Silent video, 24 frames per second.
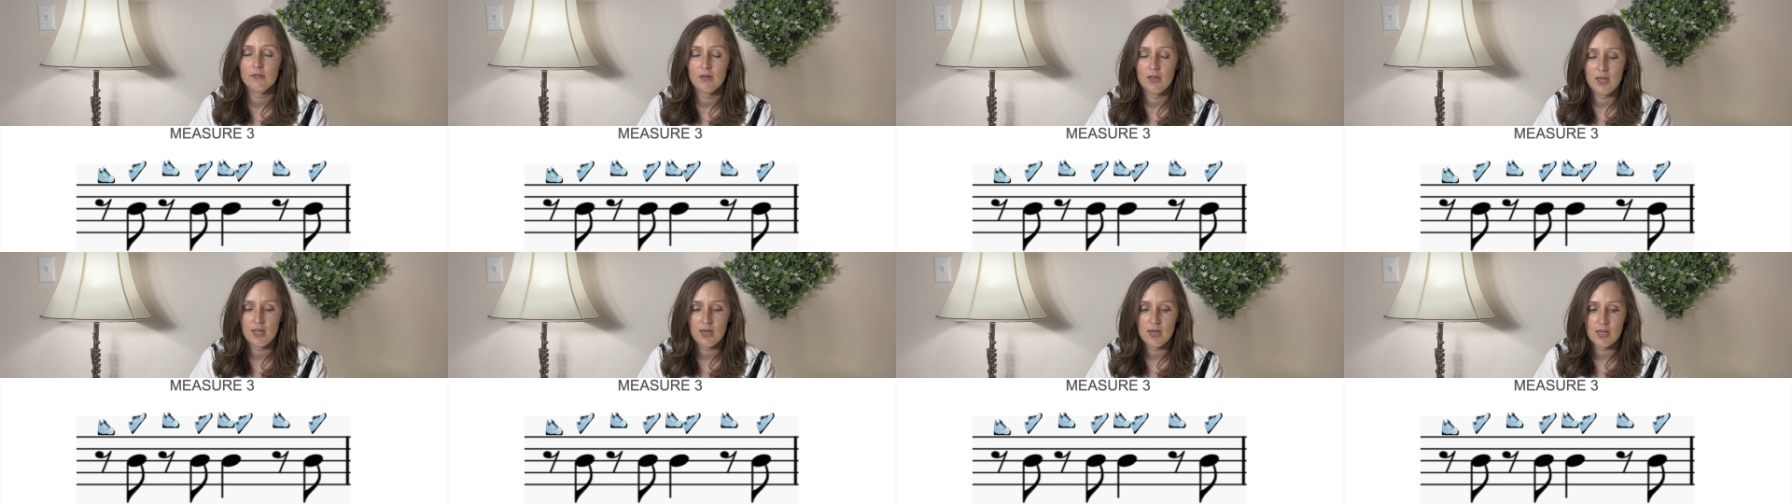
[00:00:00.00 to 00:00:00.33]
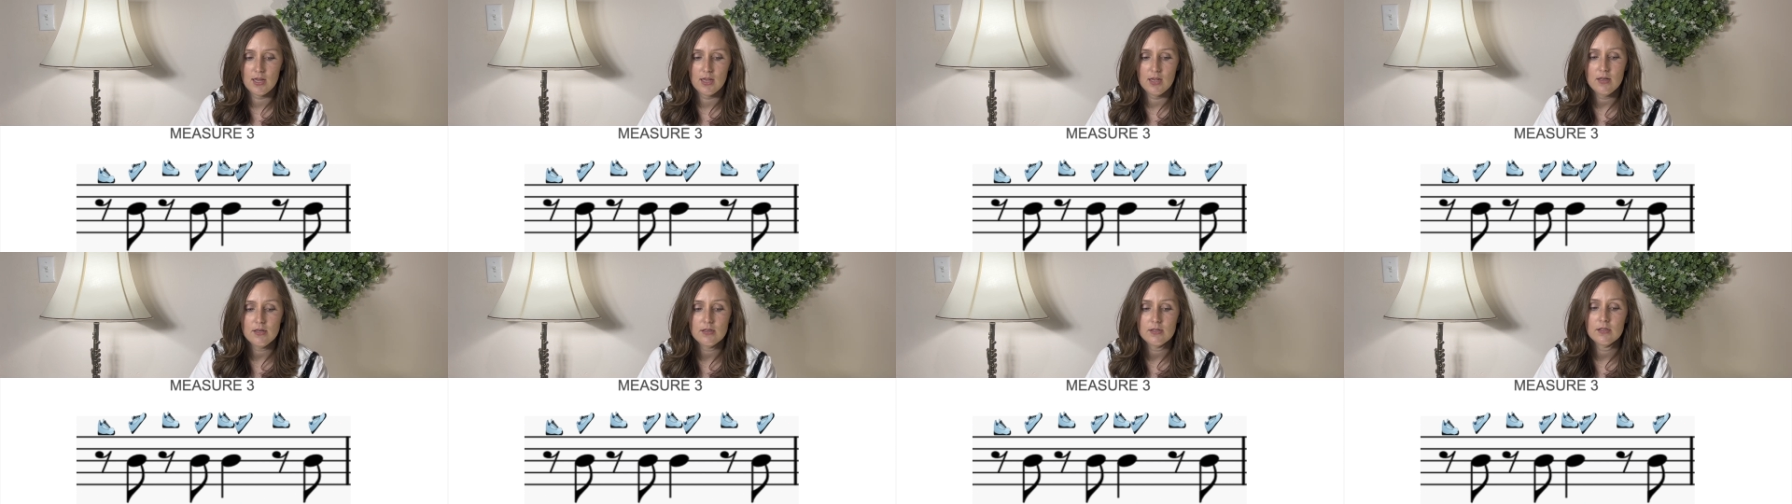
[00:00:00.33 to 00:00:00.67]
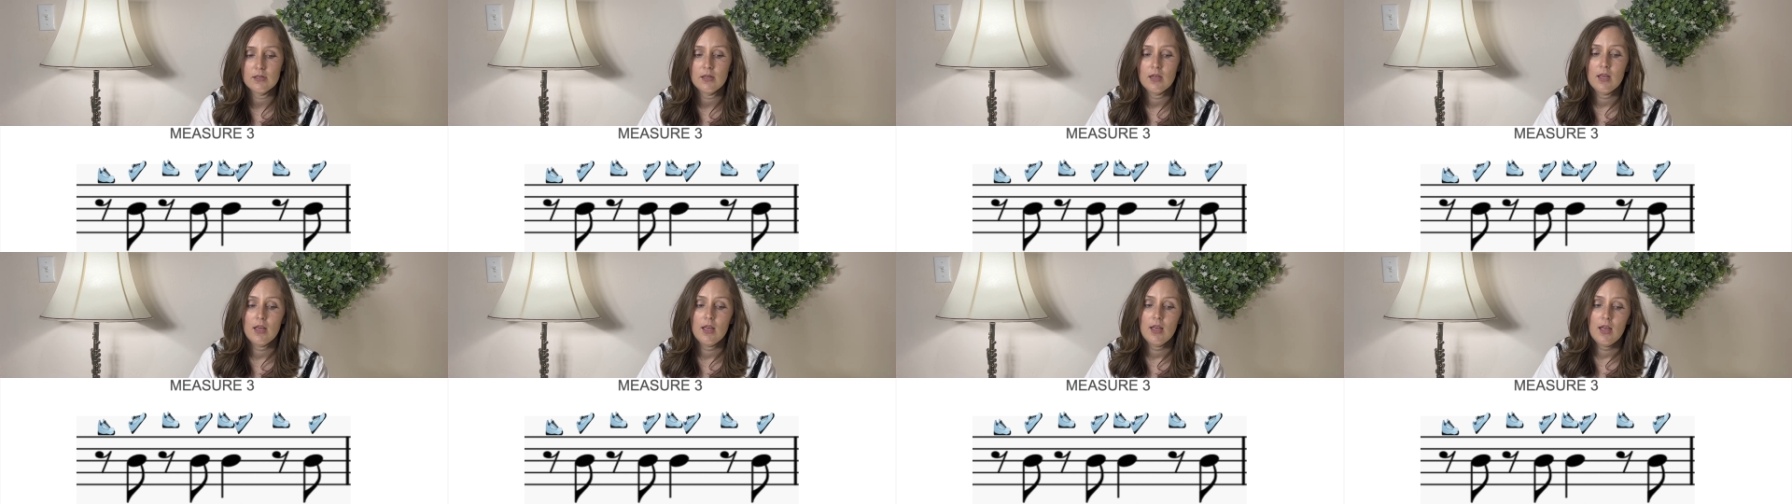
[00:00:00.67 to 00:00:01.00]
It
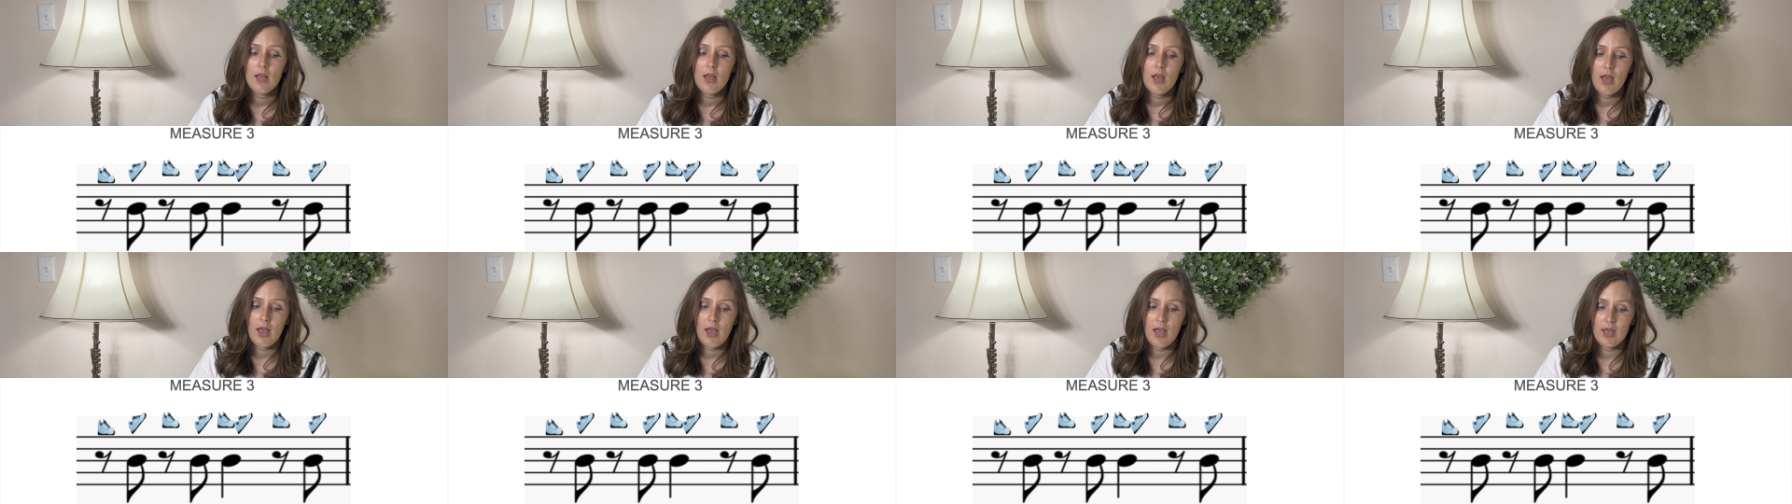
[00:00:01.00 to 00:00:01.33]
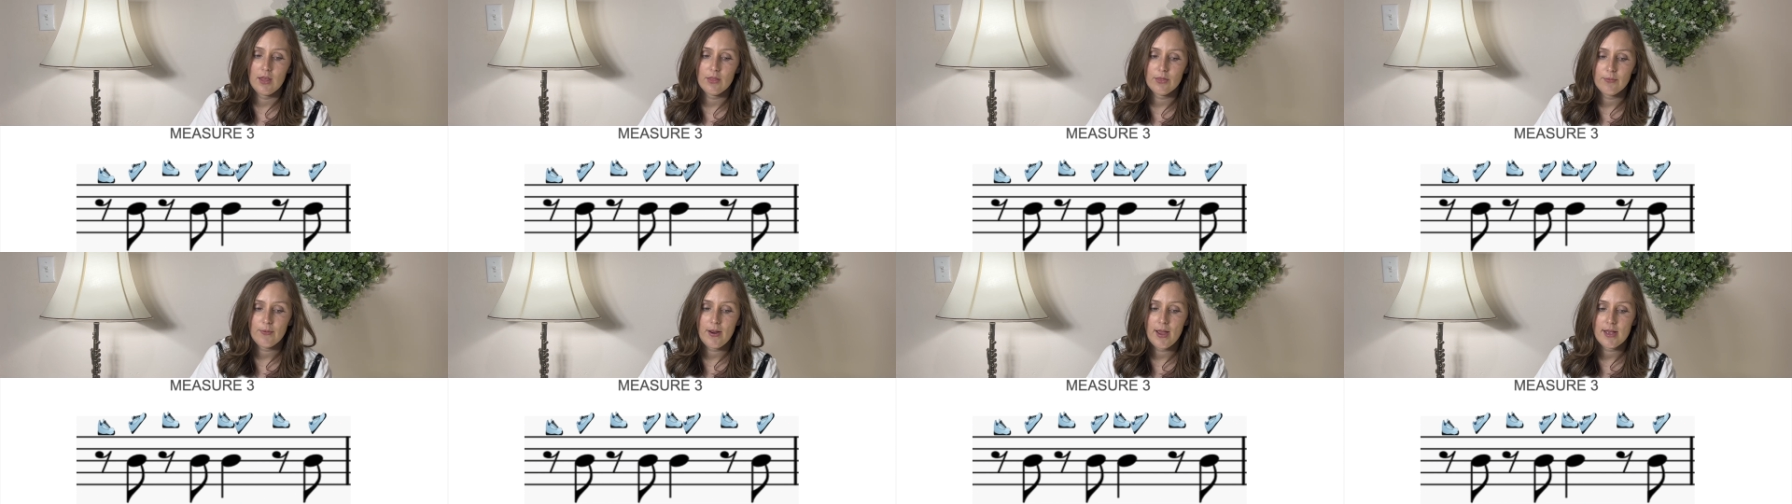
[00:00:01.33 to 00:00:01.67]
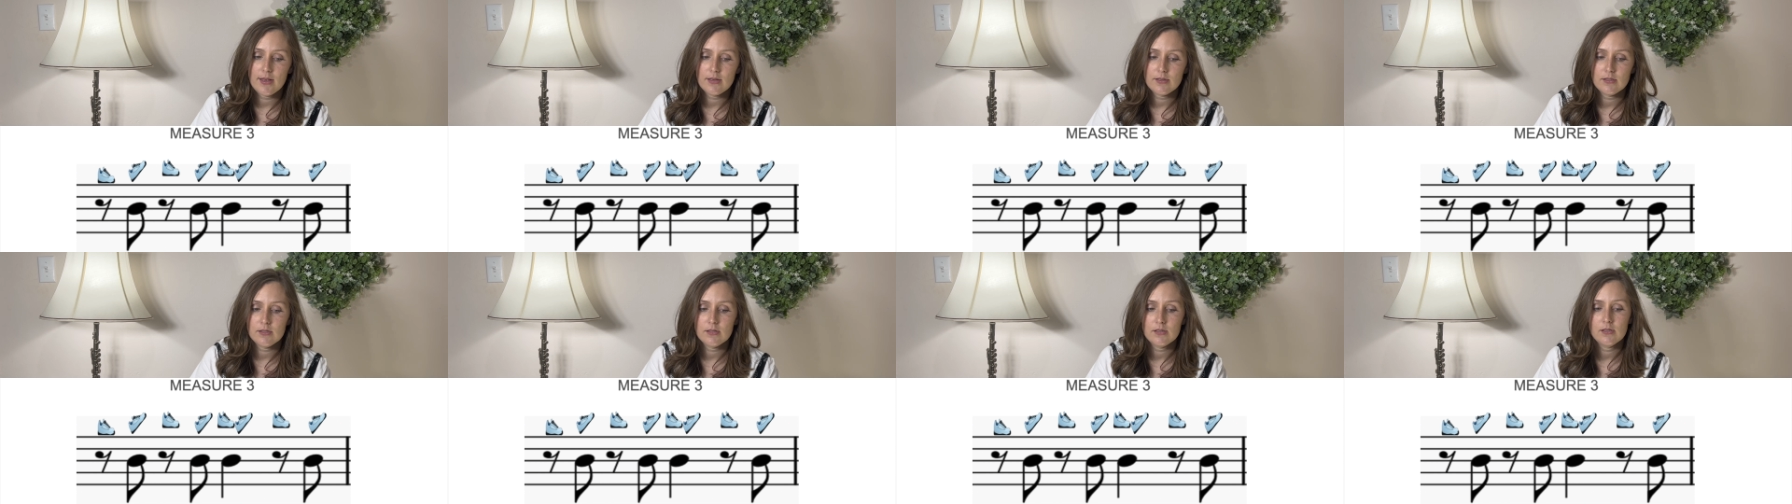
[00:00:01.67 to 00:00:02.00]
is 8th
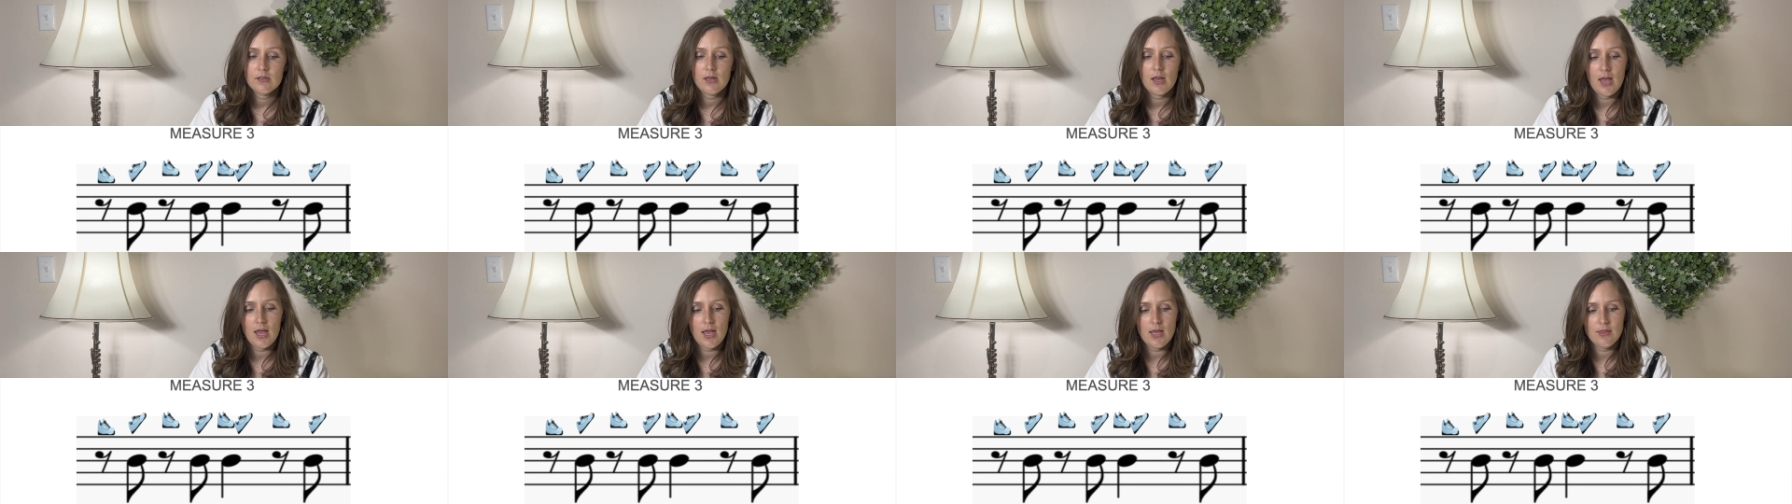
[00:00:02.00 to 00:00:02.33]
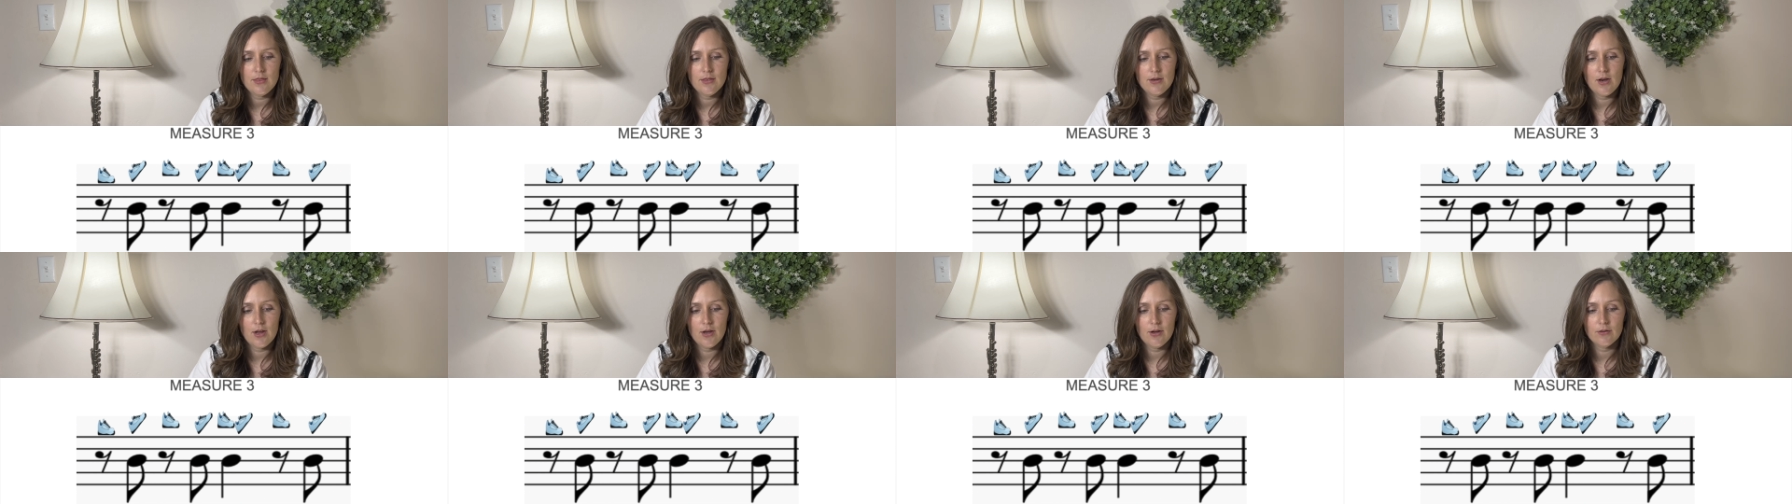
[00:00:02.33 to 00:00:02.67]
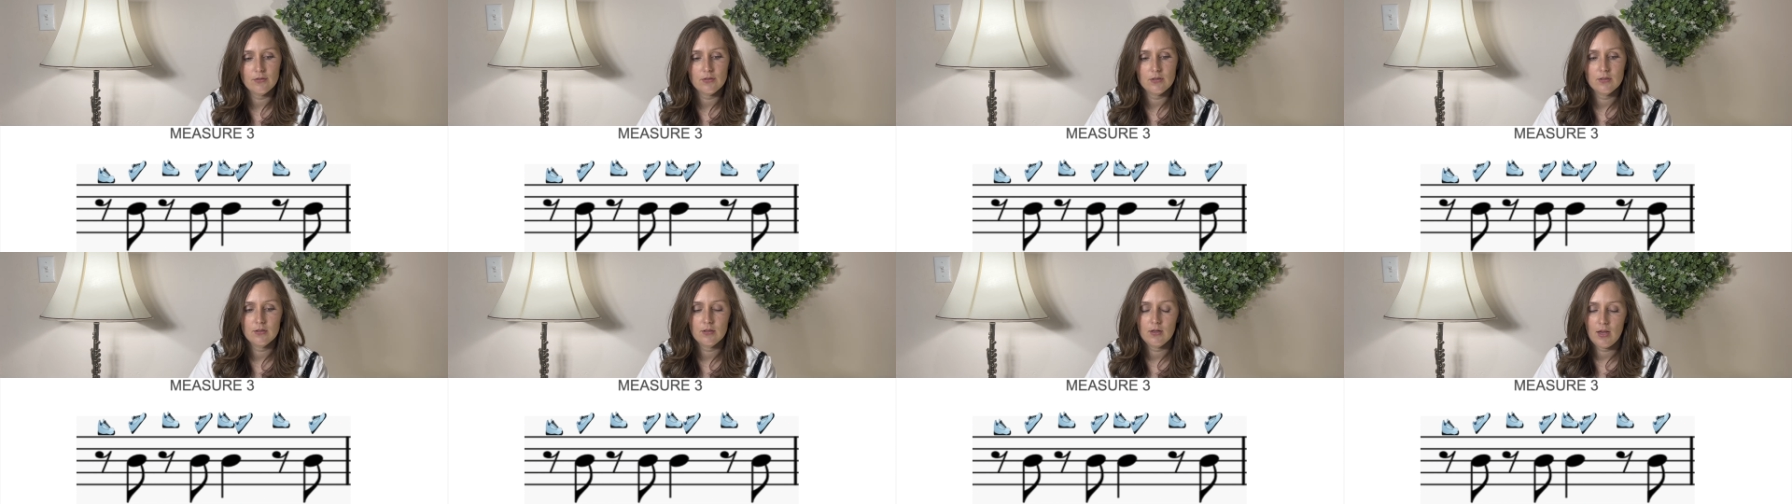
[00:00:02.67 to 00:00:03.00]
rest, 8th note,